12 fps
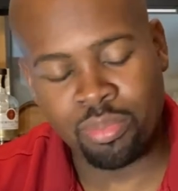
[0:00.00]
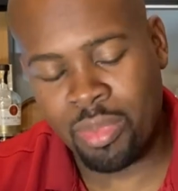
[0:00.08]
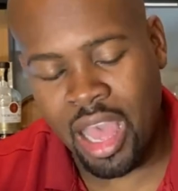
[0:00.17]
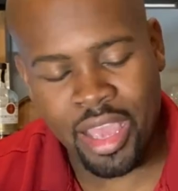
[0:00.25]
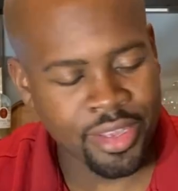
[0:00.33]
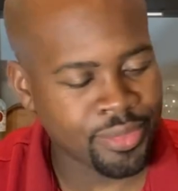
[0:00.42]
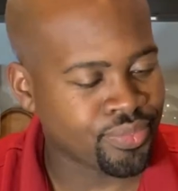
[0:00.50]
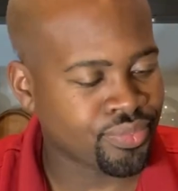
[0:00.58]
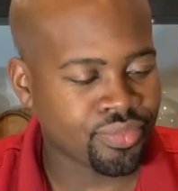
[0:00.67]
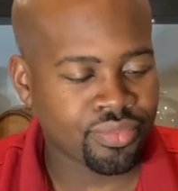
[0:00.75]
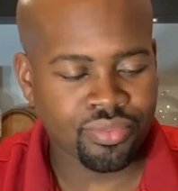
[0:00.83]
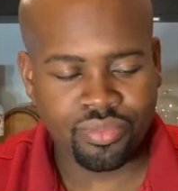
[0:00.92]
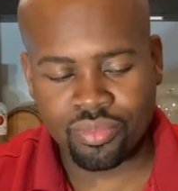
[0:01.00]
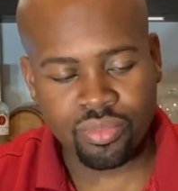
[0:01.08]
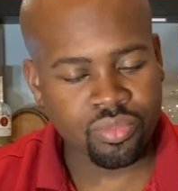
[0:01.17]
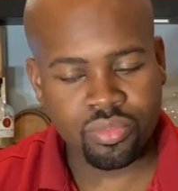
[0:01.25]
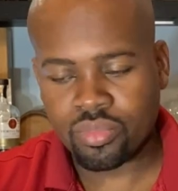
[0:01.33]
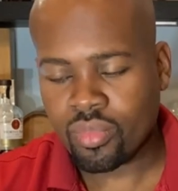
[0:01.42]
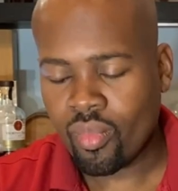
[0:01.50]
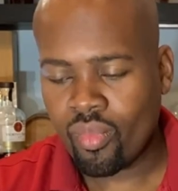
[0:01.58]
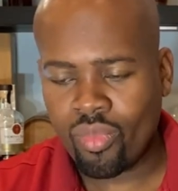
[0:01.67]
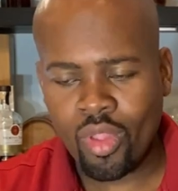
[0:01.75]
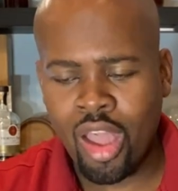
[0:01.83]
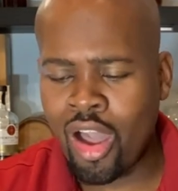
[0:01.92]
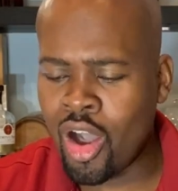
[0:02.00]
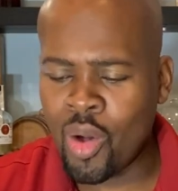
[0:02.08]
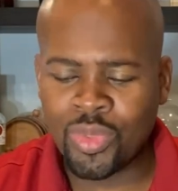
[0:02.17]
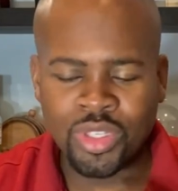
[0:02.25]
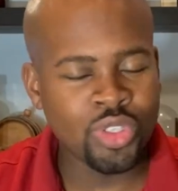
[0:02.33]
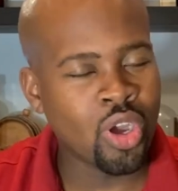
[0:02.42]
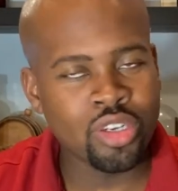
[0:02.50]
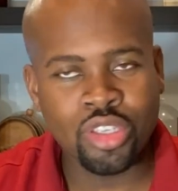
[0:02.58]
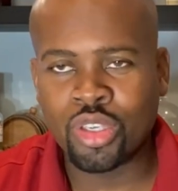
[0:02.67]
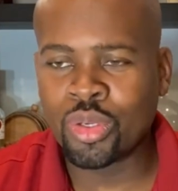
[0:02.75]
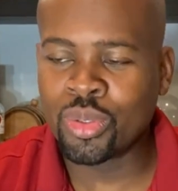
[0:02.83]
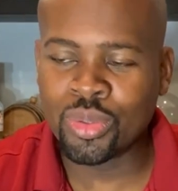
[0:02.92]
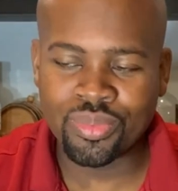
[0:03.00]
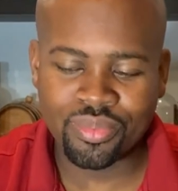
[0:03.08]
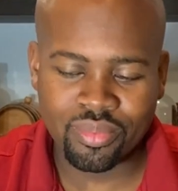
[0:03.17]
buy. The DonQ,